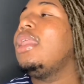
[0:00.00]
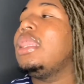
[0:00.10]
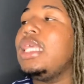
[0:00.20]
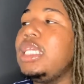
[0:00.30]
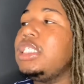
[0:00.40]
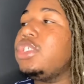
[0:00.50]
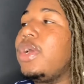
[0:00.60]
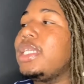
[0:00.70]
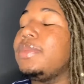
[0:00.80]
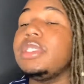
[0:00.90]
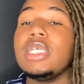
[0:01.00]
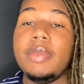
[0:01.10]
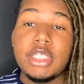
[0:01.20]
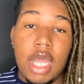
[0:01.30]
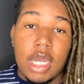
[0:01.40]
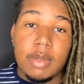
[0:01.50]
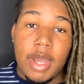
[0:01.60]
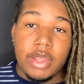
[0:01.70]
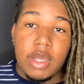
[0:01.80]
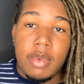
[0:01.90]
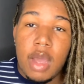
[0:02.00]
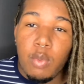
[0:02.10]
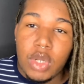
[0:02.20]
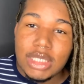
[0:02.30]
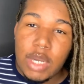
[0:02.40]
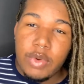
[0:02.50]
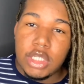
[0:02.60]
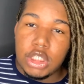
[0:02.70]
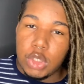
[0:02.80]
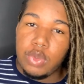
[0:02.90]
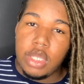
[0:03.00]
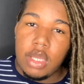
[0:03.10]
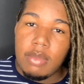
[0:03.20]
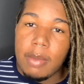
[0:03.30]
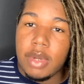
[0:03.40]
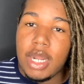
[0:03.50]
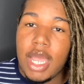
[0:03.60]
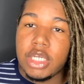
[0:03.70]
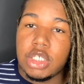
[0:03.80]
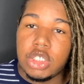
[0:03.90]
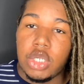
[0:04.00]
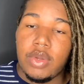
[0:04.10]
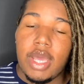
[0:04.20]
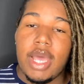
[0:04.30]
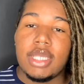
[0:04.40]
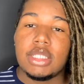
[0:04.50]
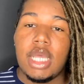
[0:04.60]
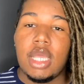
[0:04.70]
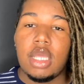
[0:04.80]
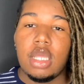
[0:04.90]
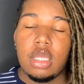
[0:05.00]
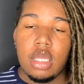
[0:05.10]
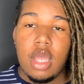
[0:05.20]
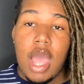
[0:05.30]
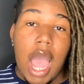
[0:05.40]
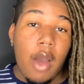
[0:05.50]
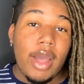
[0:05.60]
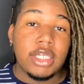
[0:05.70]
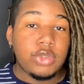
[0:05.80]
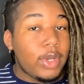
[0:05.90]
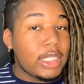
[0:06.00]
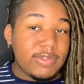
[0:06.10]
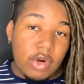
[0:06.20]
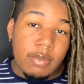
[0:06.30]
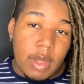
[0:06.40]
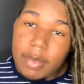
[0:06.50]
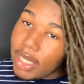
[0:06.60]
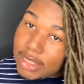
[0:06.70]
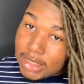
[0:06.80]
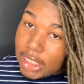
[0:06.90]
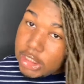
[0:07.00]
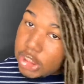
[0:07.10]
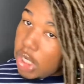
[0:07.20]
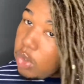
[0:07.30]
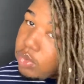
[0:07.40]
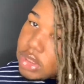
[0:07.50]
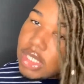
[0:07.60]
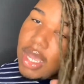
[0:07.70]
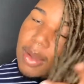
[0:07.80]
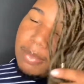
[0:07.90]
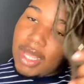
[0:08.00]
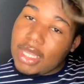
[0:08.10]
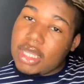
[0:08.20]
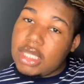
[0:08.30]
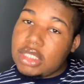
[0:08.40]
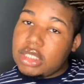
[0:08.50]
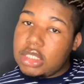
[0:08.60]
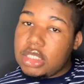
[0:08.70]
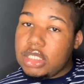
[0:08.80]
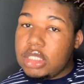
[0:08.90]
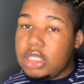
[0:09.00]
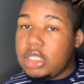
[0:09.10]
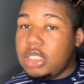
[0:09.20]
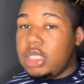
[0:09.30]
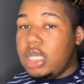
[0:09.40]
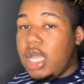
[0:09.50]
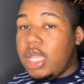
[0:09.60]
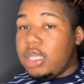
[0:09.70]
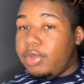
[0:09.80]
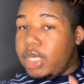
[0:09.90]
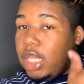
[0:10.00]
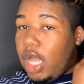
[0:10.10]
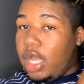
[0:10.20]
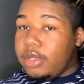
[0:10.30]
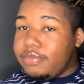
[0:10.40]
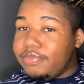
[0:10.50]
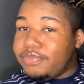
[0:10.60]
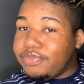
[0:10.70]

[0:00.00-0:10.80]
these dreads, I'm just gonna be talking about them. Once I redo them, I'm gonna actually show you guys like how I transform them, because they don't come like this. They're pretty long.